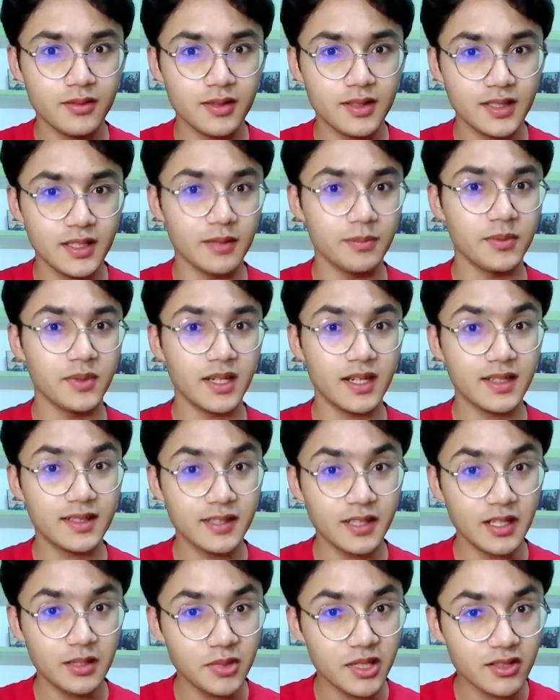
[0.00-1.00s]
Yep, it's
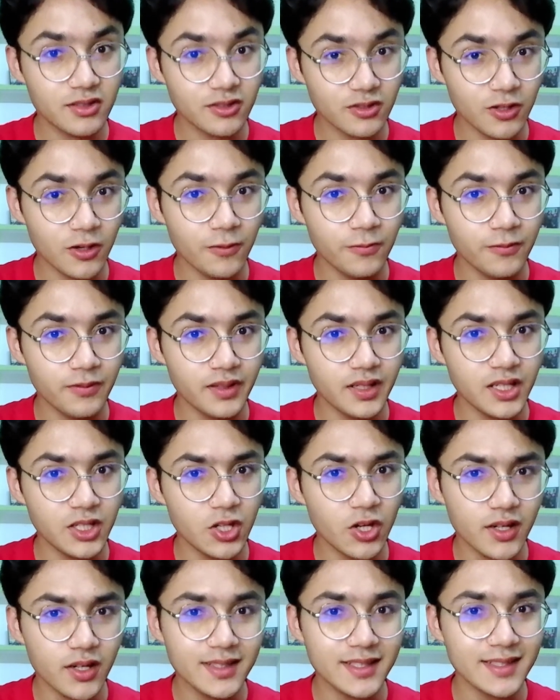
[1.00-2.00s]
gonna be a software,
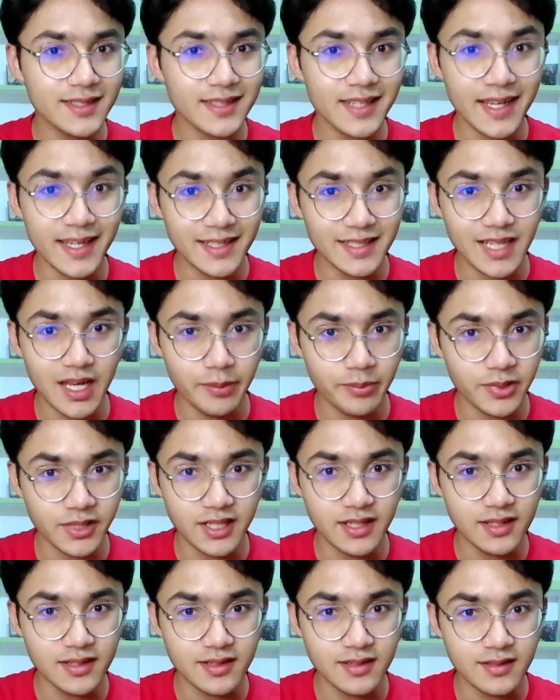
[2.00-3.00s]
not just any
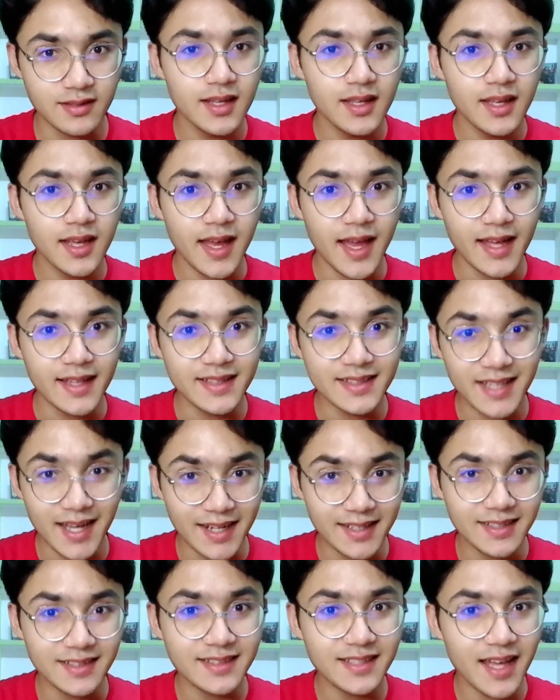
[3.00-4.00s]
application. And
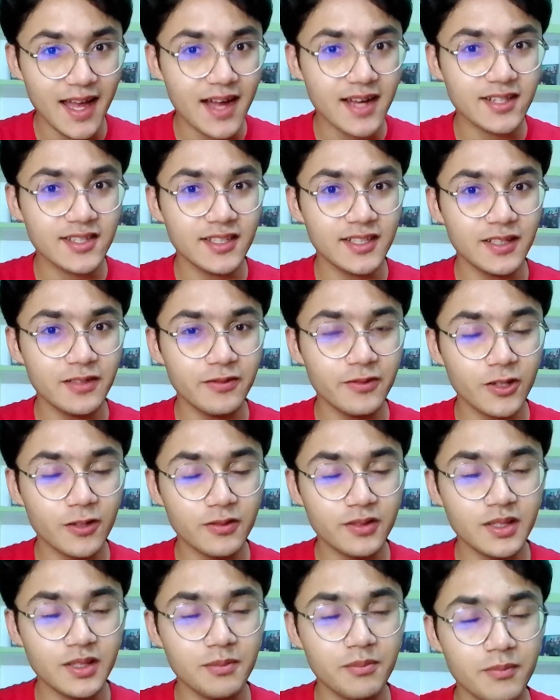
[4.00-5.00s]
that is actually one
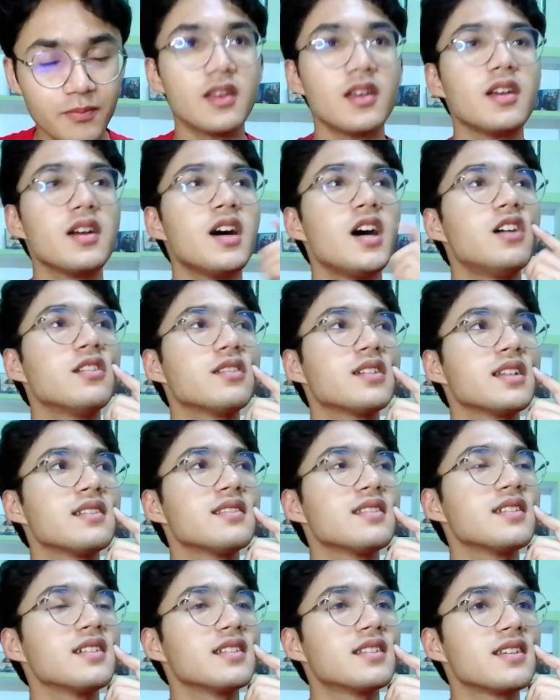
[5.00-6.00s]
of them. How can I
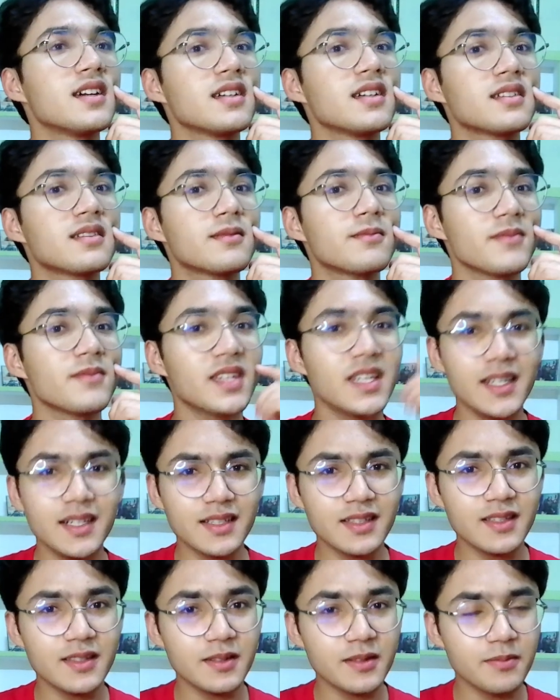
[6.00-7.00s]
say it? Like,
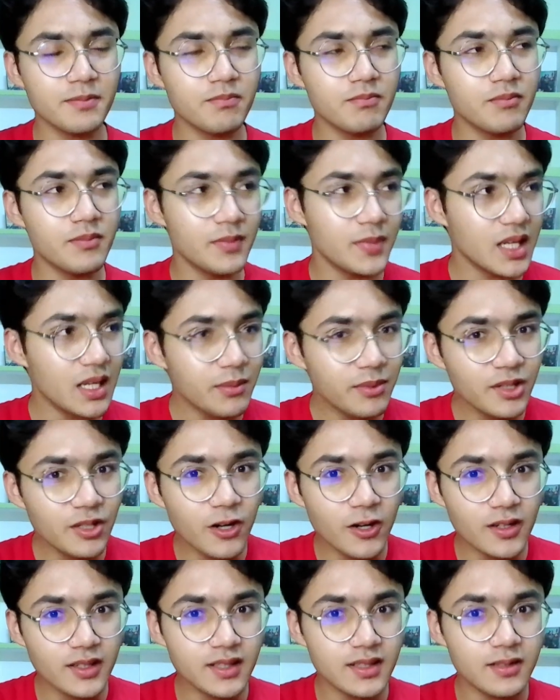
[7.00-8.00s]
it's maybe
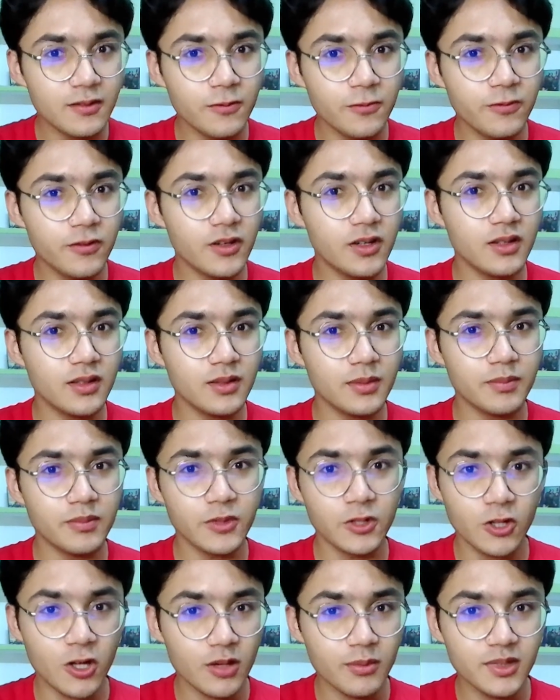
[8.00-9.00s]
not for
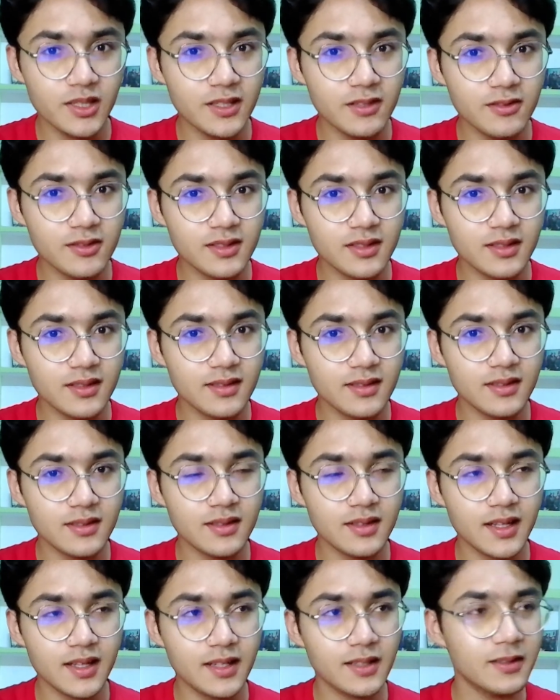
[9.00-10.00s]
normal users,
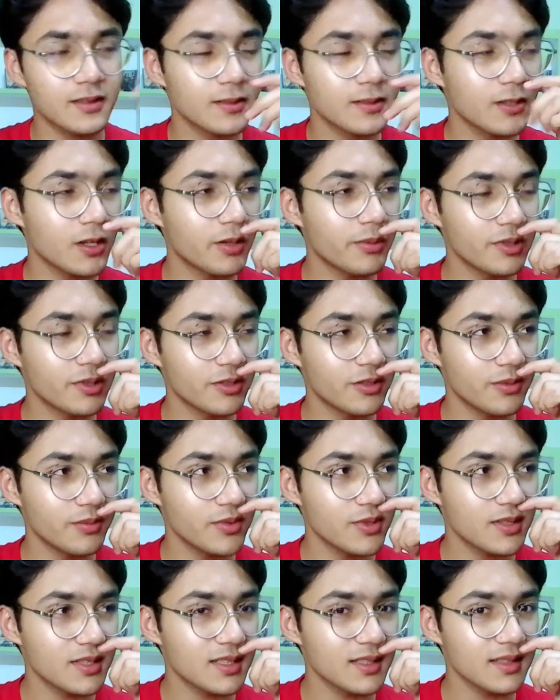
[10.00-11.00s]
like normal home
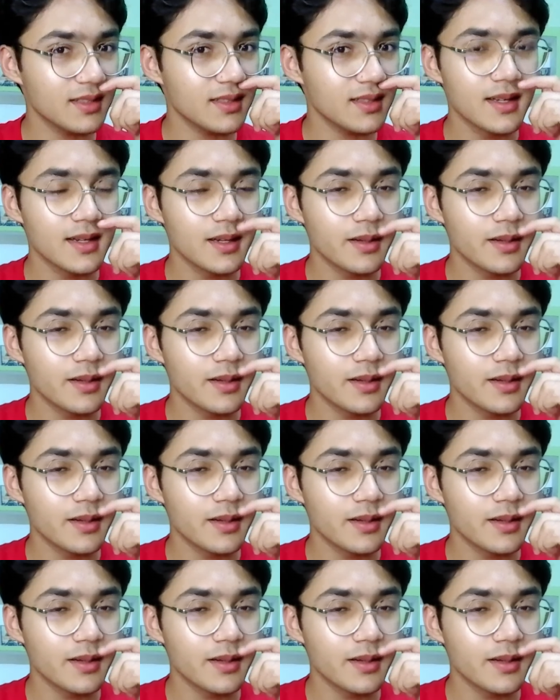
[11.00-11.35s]
users.